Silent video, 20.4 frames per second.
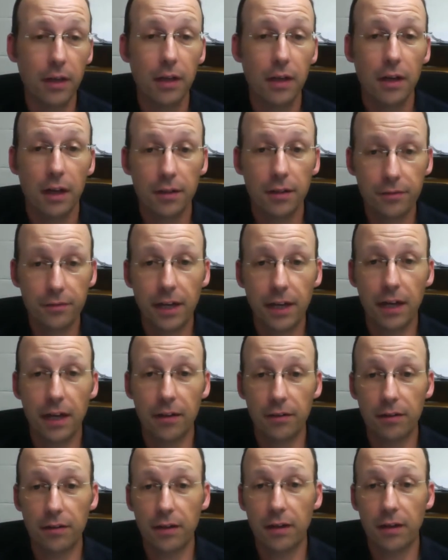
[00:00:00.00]
a
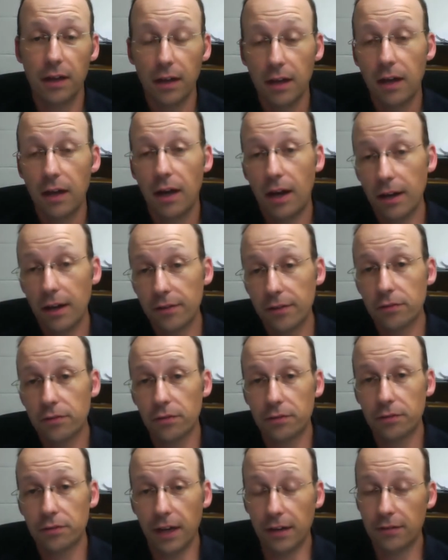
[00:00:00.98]
standard high school
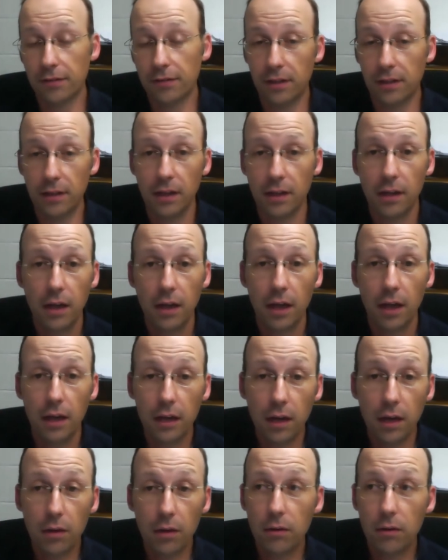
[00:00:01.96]
text, and you
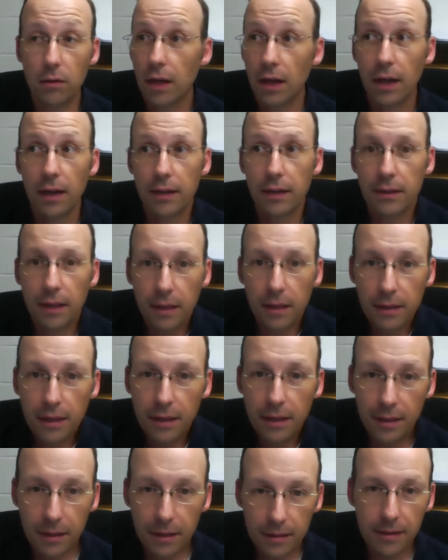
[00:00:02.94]
know,
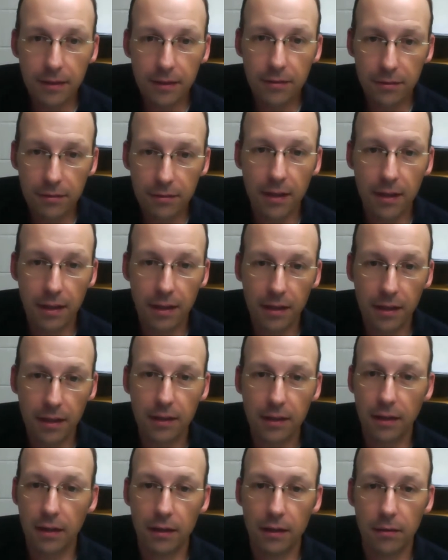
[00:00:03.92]
this is, I think,
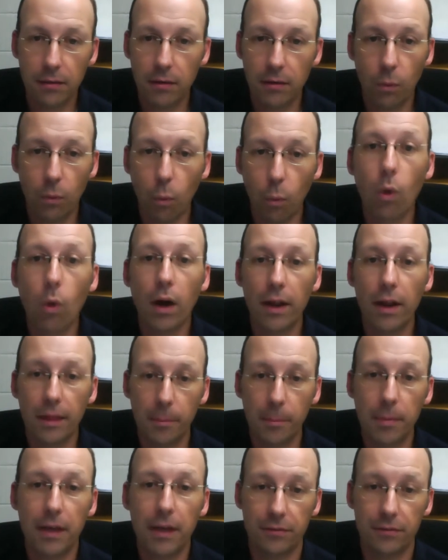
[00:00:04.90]
one of the
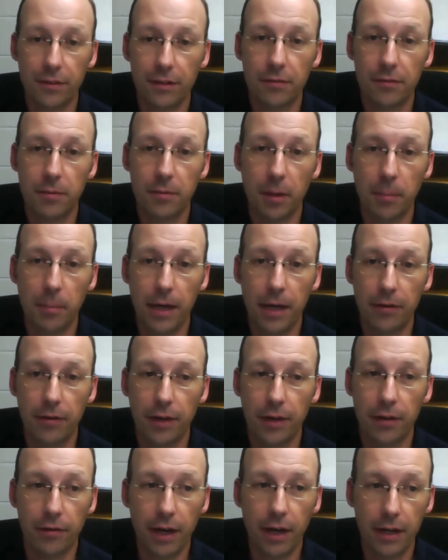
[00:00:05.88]
best things about Matter and
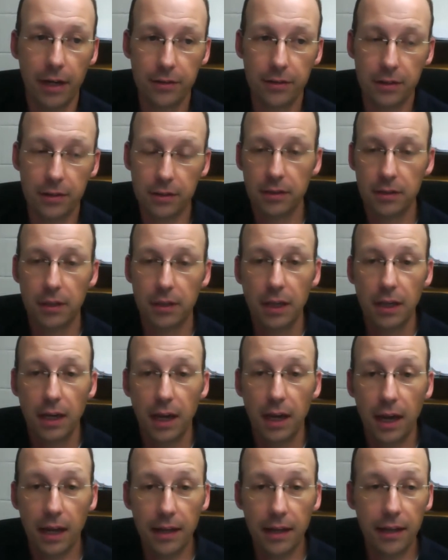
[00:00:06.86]
Interactions,
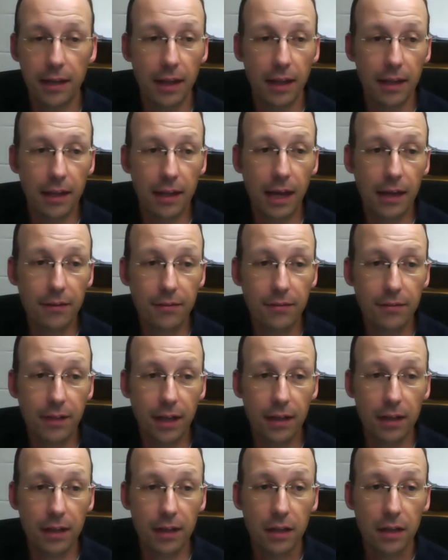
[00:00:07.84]
and that's
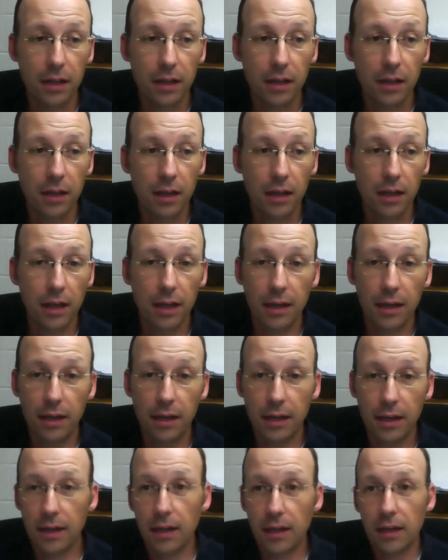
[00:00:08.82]
that it.
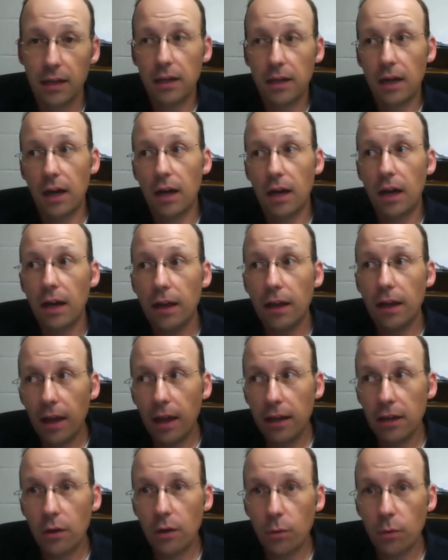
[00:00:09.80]
You
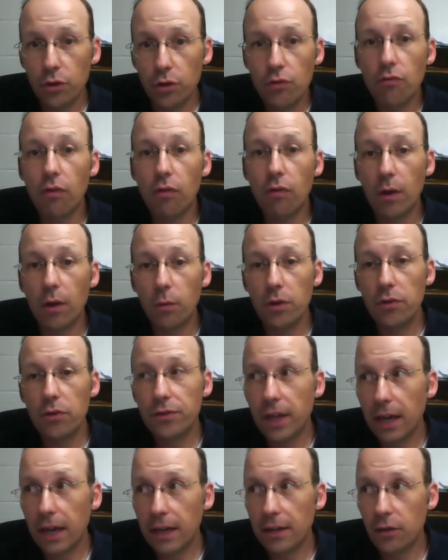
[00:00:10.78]
know, when you
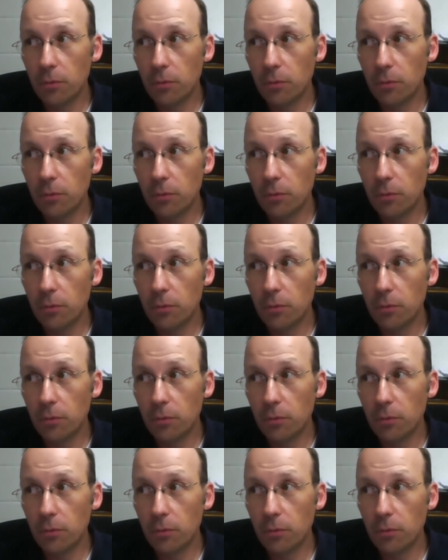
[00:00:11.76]
take a new